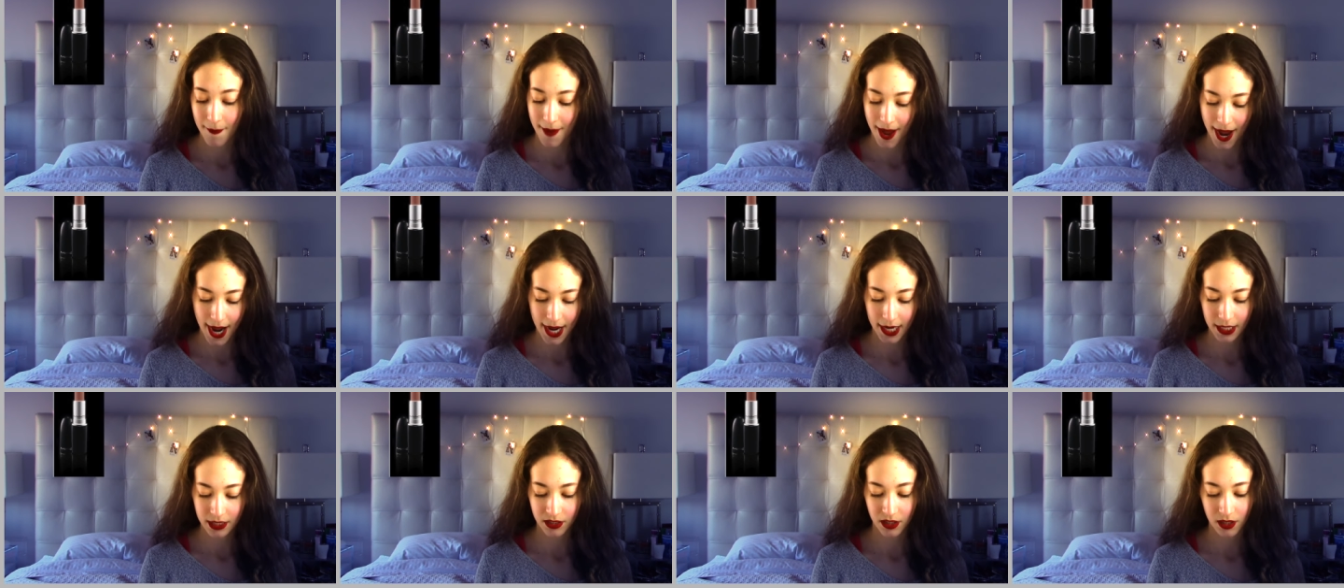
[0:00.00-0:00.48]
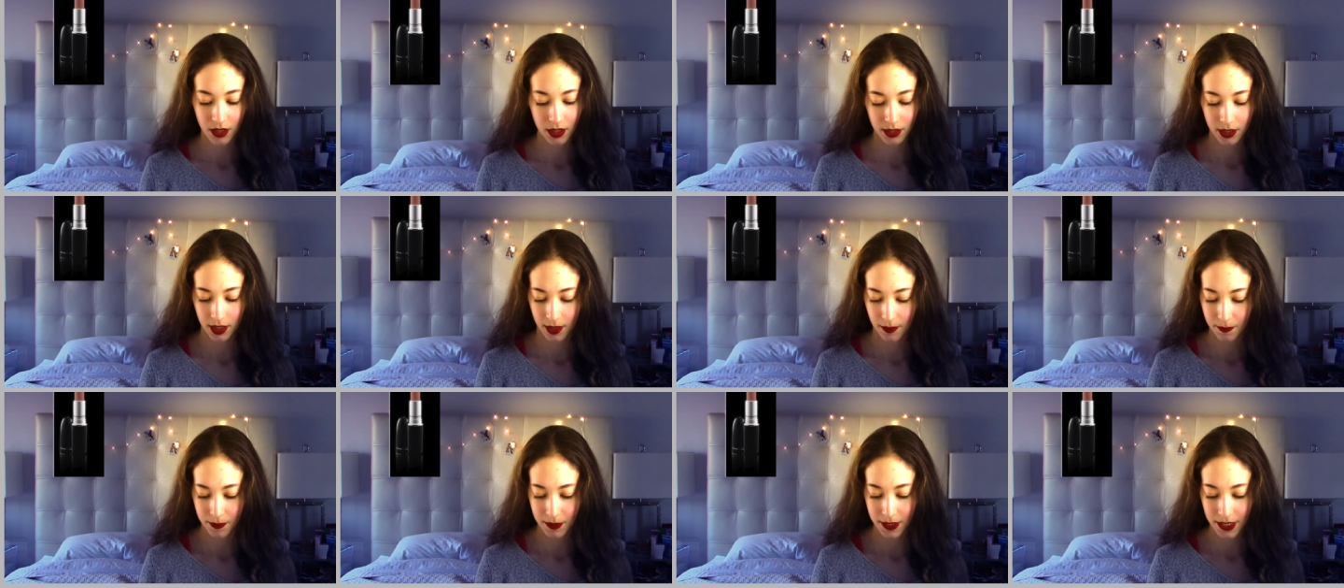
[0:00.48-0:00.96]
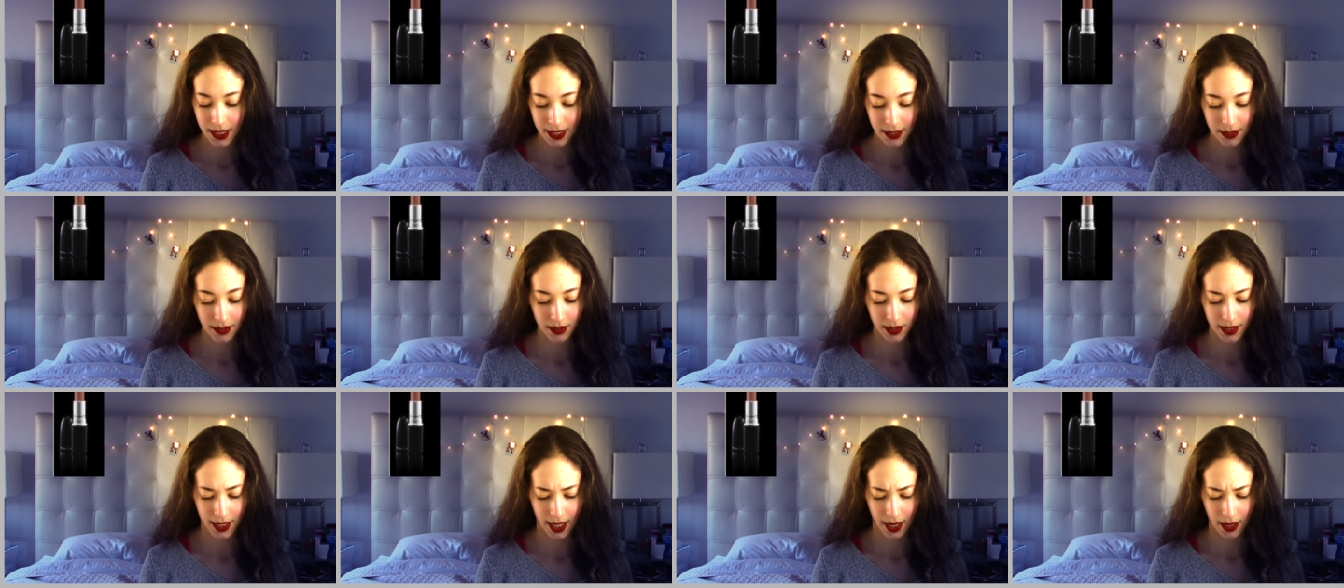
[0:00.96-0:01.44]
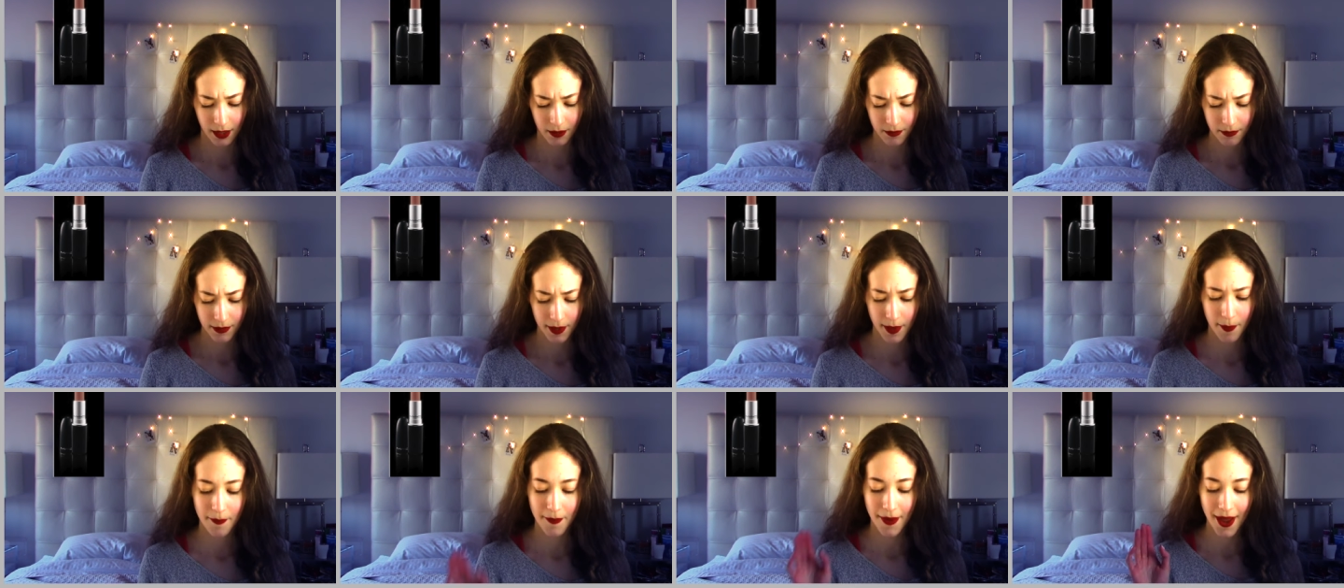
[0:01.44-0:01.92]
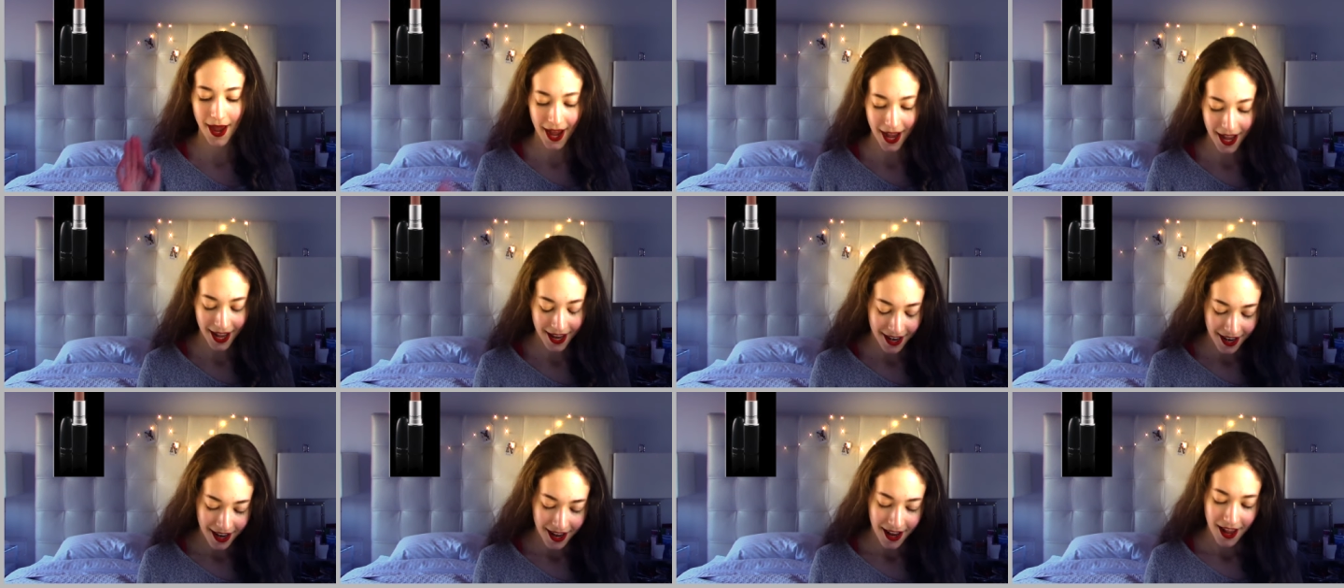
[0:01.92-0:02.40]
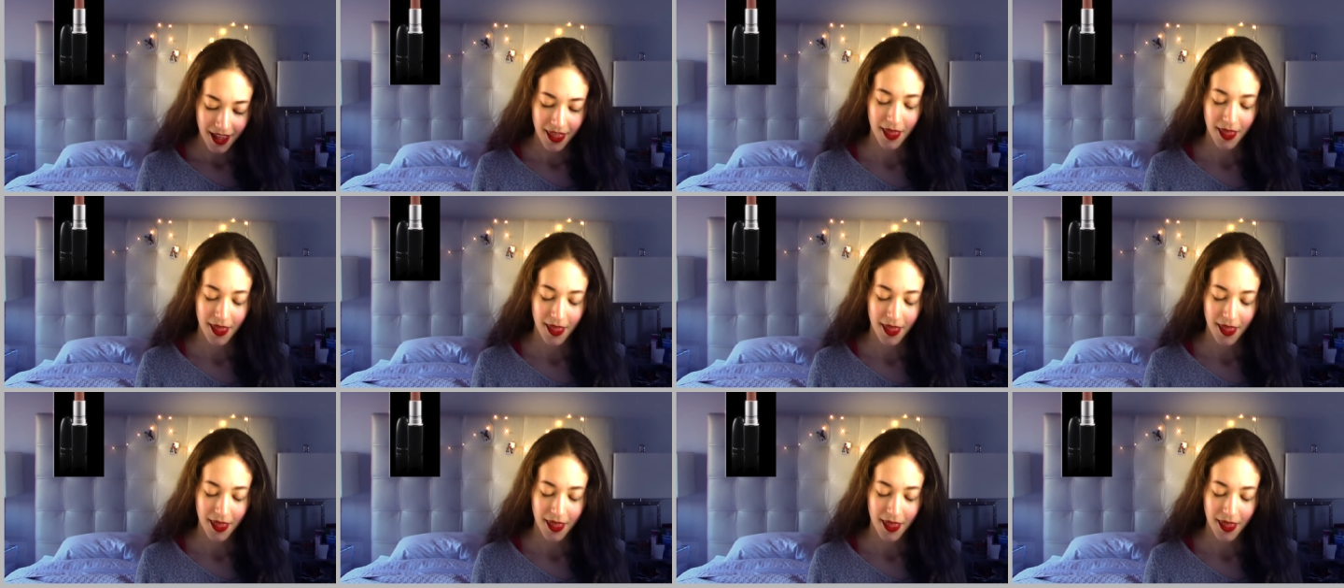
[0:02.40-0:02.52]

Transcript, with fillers: matte lips yeah, the matte,